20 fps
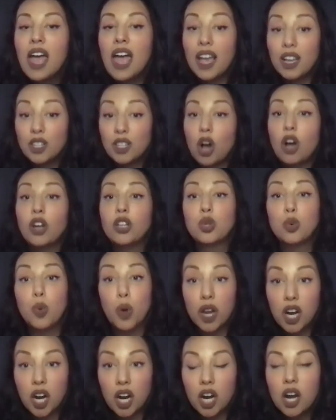And on
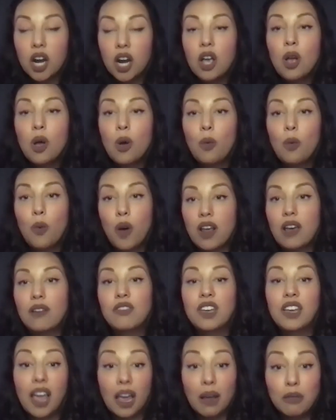Twitter, one
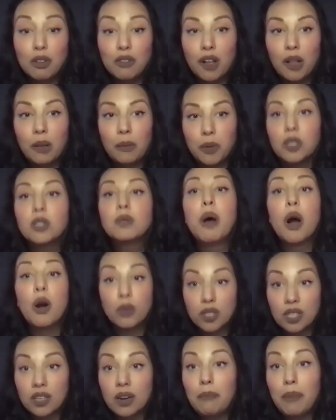of the game developers
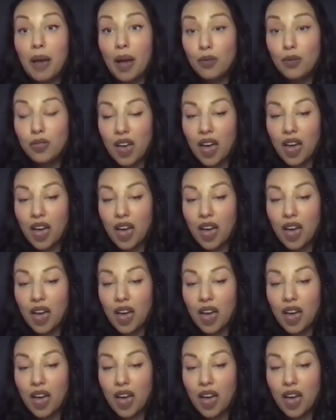posted about